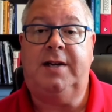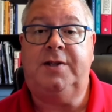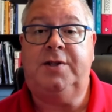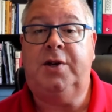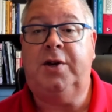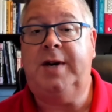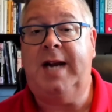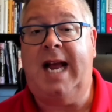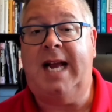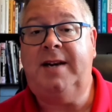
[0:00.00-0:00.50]

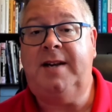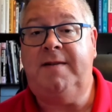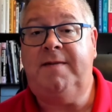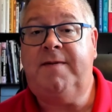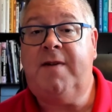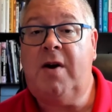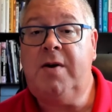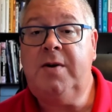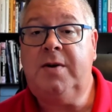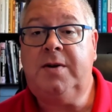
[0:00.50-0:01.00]
Certain
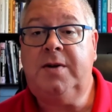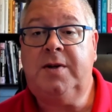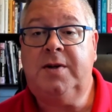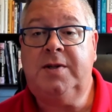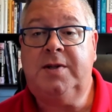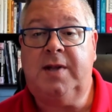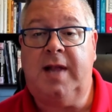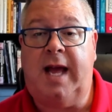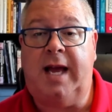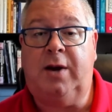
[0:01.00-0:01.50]

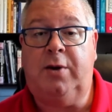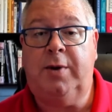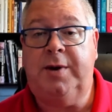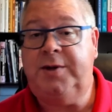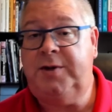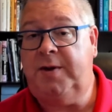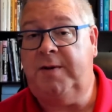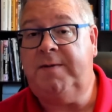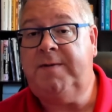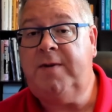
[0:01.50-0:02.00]
antifungals, like
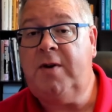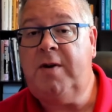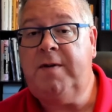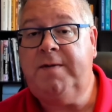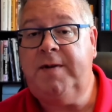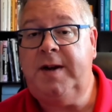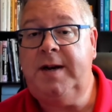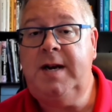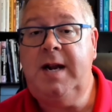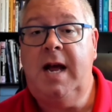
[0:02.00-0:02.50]

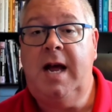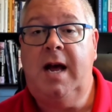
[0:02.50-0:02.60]
griseofulvin,